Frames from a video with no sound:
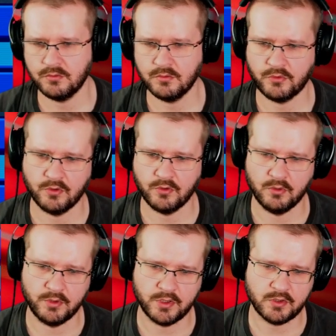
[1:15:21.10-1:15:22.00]

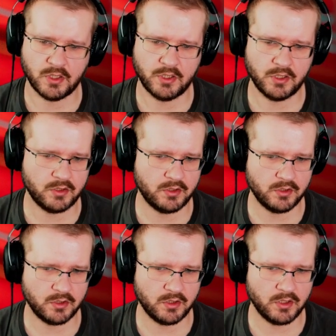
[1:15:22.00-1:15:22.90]
So it kind
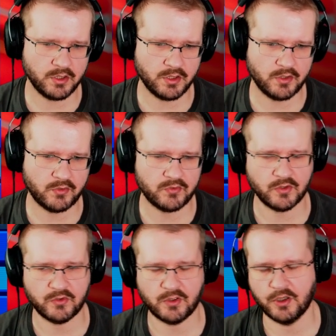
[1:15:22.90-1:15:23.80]
of gets
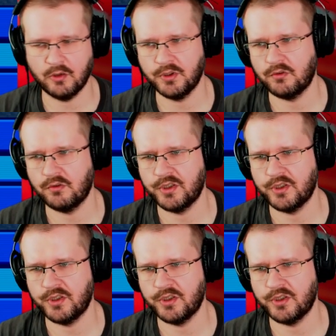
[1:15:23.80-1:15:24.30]
just a little bit